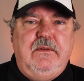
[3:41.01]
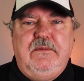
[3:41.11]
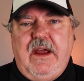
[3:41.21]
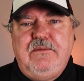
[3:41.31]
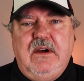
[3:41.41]

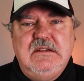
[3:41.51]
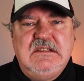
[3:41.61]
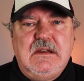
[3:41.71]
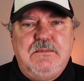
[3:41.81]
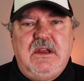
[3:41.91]
If I find
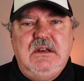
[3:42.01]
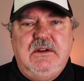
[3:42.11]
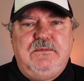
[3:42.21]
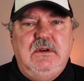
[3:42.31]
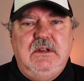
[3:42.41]
something
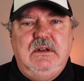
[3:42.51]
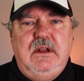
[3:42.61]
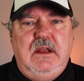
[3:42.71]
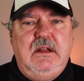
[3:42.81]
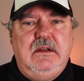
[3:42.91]
different in,
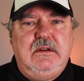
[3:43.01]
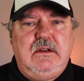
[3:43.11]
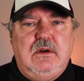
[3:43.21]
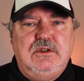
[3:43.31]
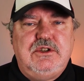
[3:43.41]
in a
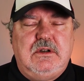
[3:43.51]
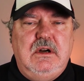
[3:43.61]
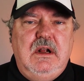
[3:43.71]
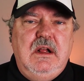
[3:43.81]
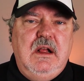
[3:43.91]
culture,